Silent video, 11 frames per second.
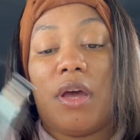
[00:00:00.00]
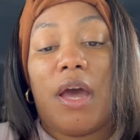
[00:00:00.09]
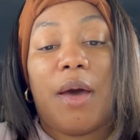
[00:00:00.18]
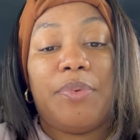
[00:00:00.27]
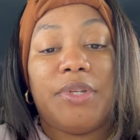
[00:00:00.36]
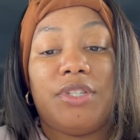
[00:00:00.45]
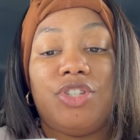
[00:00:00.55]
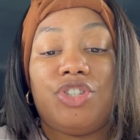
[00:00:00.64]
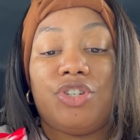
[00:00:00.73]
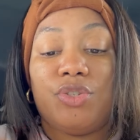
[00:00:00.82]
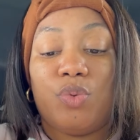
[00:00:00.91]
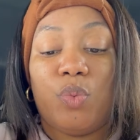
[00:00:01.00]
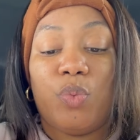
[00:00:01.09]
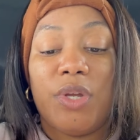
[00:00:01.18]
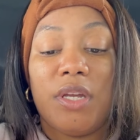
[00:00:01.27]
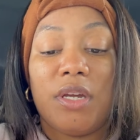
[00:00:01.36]
happy Teachers
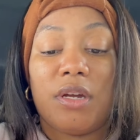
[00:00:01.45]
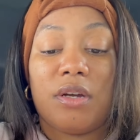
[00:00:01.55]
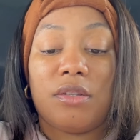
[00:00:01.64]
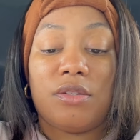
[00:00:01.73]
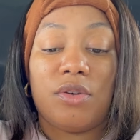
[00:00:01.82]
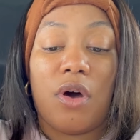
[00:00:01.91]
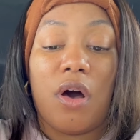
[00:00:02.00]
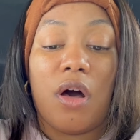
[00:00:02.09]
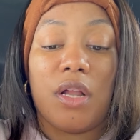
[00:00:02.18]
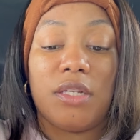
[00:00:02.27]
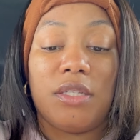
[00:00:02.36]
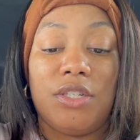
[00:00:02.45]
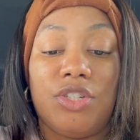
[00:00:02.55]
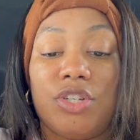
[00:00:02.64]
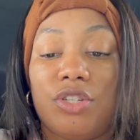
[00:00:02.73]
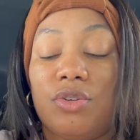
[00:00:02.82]
Week to all the
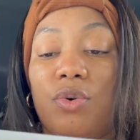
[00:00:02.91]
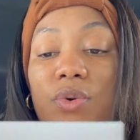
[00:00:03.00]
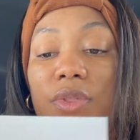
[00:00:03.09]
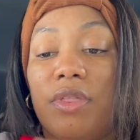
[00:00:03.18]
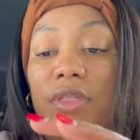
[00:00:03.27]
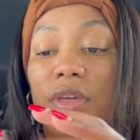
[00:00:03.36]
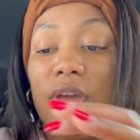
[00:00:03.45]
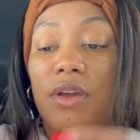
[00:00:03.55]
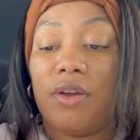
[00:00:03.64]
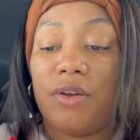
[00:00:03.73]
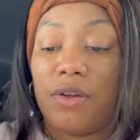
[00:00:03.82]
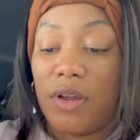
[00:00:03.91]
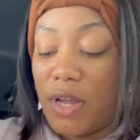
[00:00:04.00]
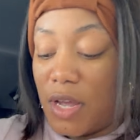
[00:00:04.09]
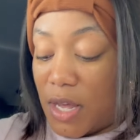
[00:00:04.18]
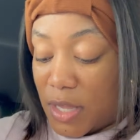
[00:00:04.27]
teachers out there.
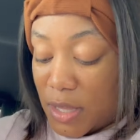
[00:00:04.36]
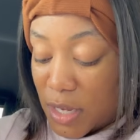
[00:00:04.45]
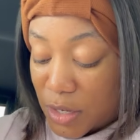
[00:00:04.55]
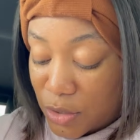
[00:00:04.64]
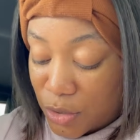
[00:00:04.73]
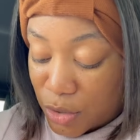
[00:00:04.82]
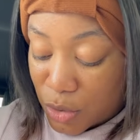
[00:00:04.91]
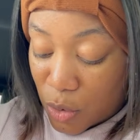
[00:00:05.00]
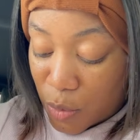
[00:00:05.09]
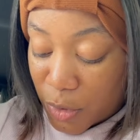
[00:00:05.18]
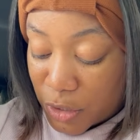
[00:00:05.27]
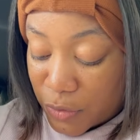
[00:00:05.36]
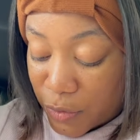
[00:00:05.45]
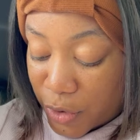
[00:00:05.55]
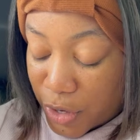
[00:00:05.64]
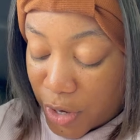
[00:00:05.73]
Thank you so much
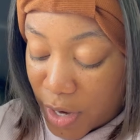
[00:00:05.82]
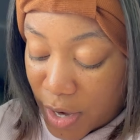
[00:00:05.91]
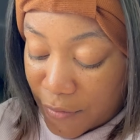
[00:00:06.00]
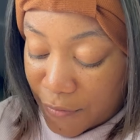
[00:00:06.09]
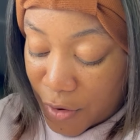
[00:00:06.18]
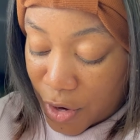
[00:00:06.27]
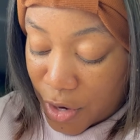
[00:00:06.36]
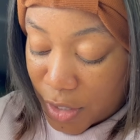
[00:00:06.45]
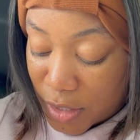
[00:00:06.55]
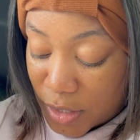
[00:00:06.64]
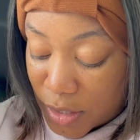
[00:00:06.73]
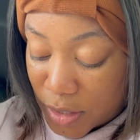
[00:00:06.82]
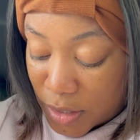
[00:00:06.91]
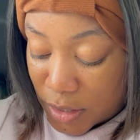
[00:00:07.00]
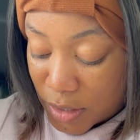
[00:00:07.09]
for your efforts.